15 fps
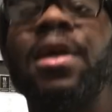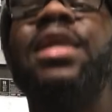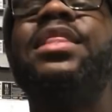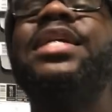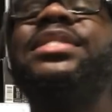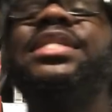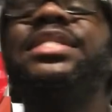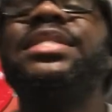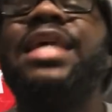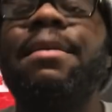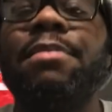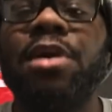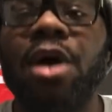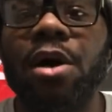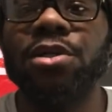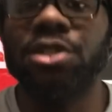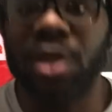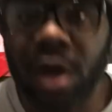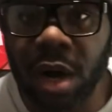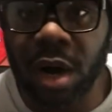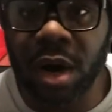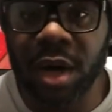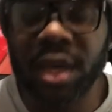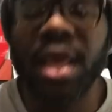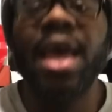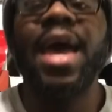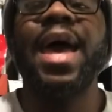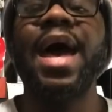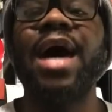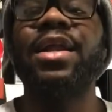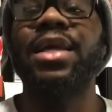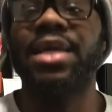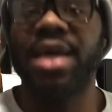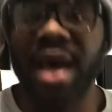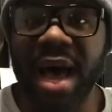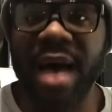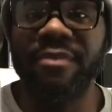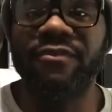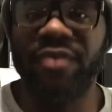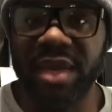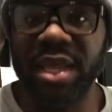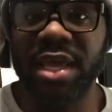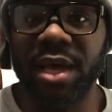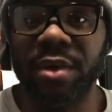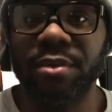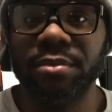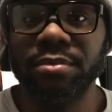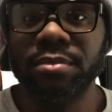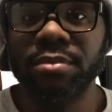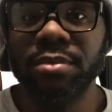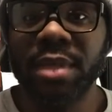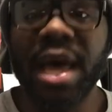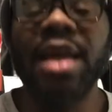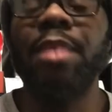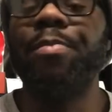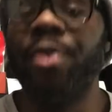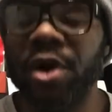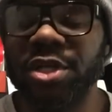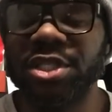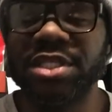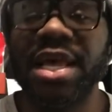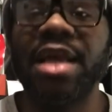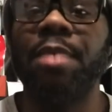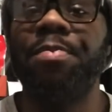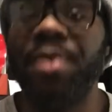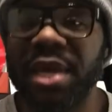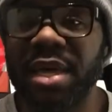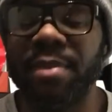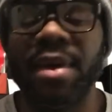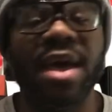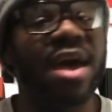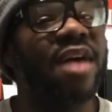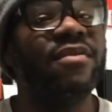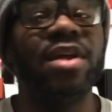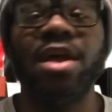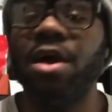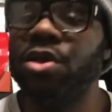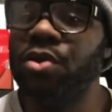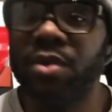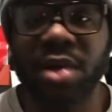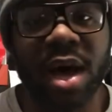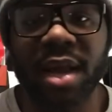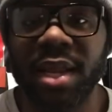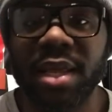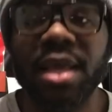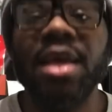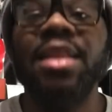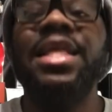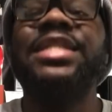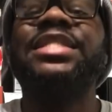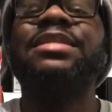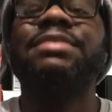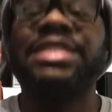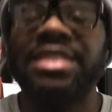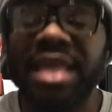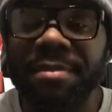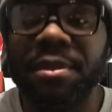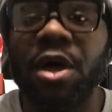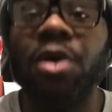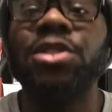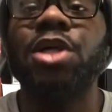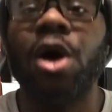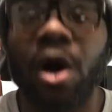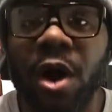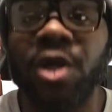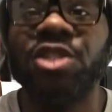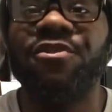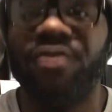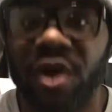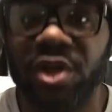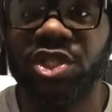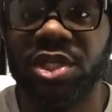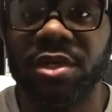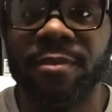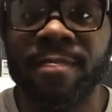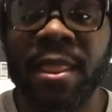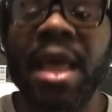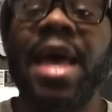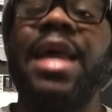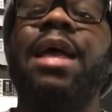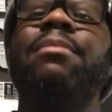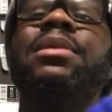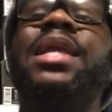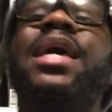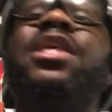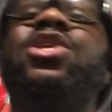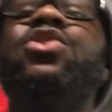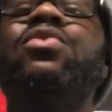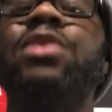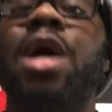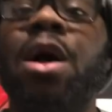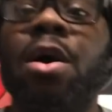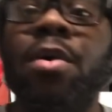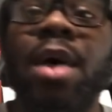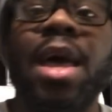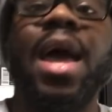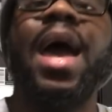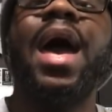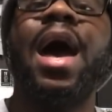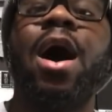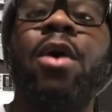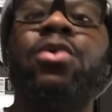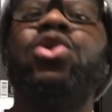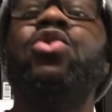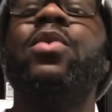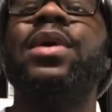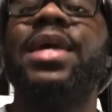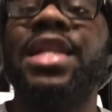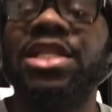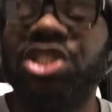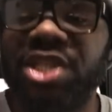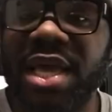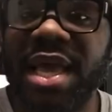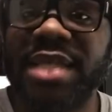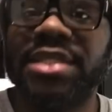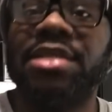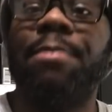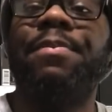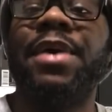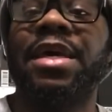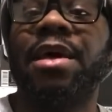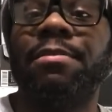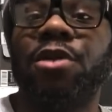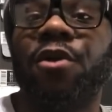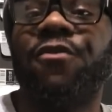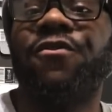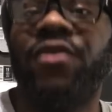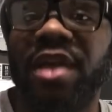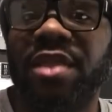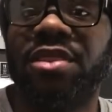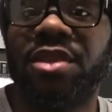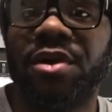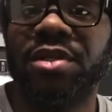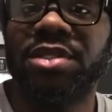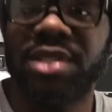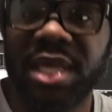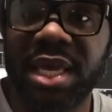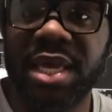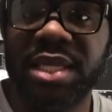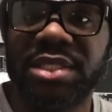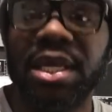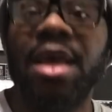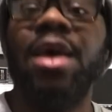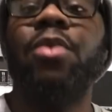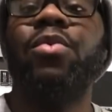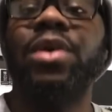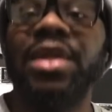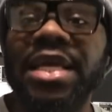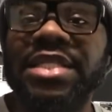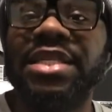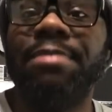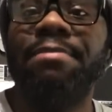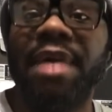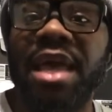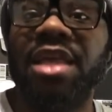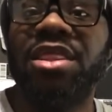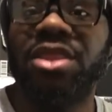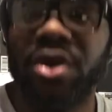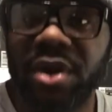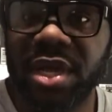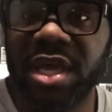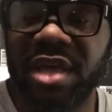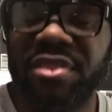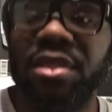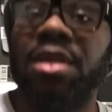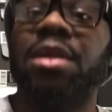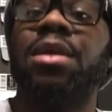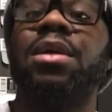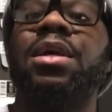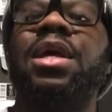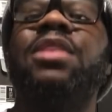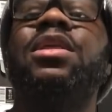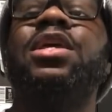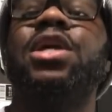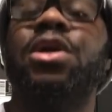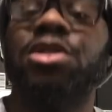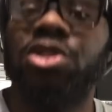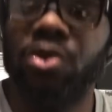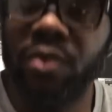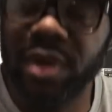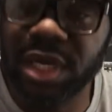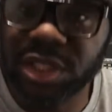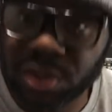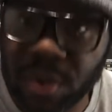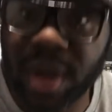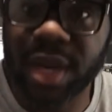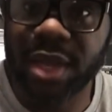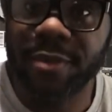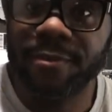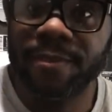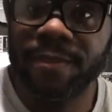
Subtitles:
This is Skip Goes Hard, how to cop video. How to purchase, how to pick up, however the hell you call it. This is Skip Goes Hard's version. And I'm letting you know how you will get a chance to pick up your Flint 13s. Releasing May 30th in the year 2020.